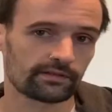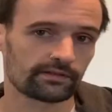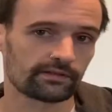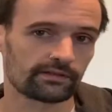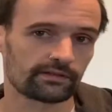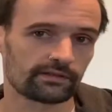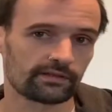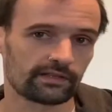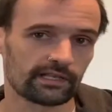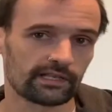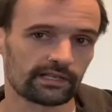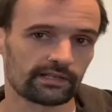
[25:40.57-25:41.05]

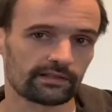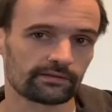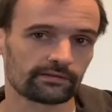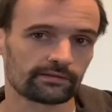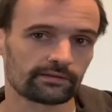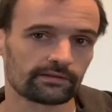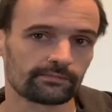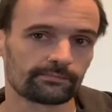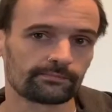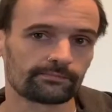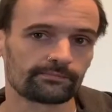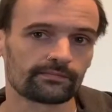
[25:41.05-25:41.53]

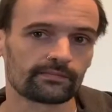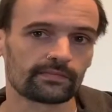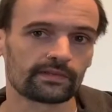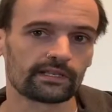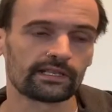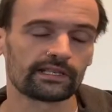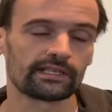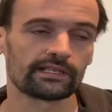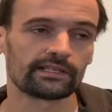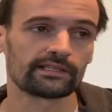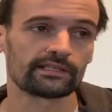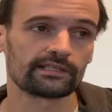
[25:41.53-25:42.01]
underground
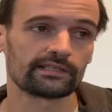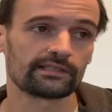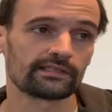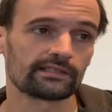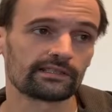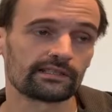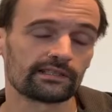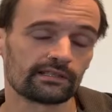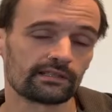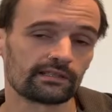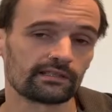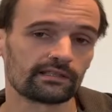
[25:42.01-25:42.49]
and he's
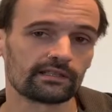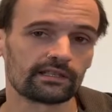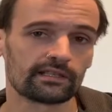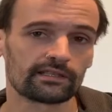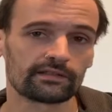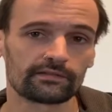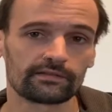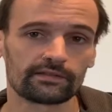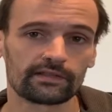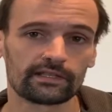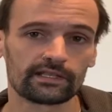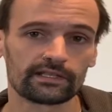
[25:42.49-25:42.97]
seen a
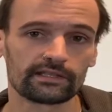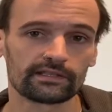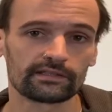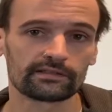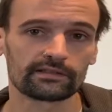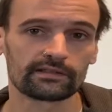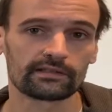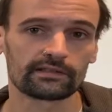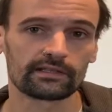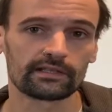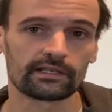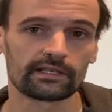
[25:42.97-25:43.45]
lot of
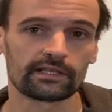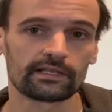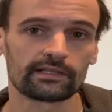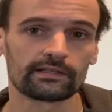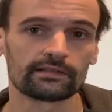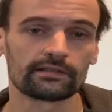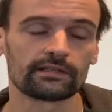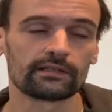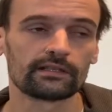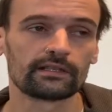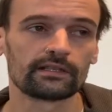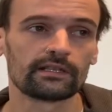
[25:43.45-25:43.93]
things
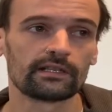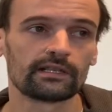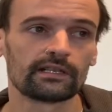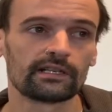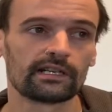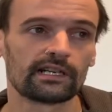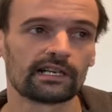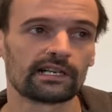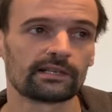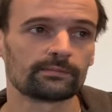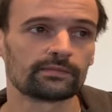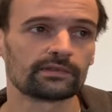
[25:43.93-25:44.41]
that
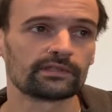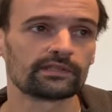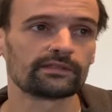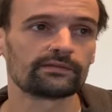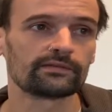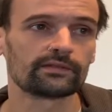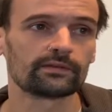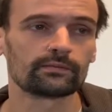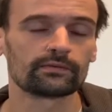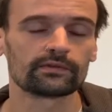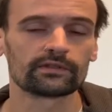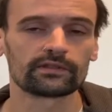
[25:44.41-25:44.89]
I
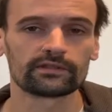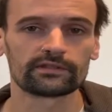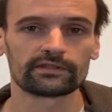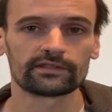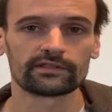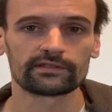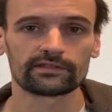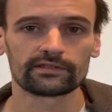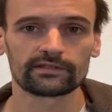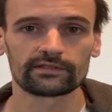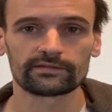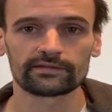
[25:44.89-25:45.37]
believe the world
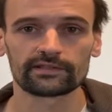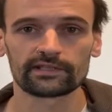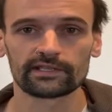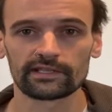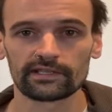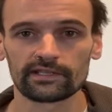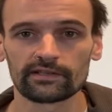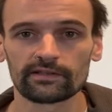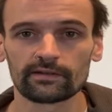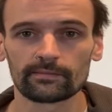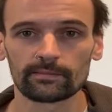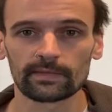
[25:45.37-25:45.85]
deserves to
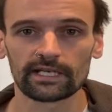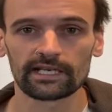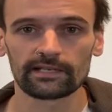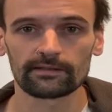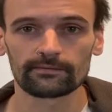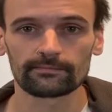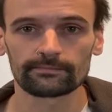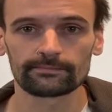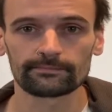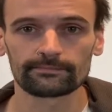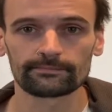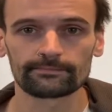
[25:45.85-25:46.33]
hear
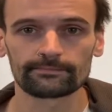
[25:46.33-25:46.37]
about.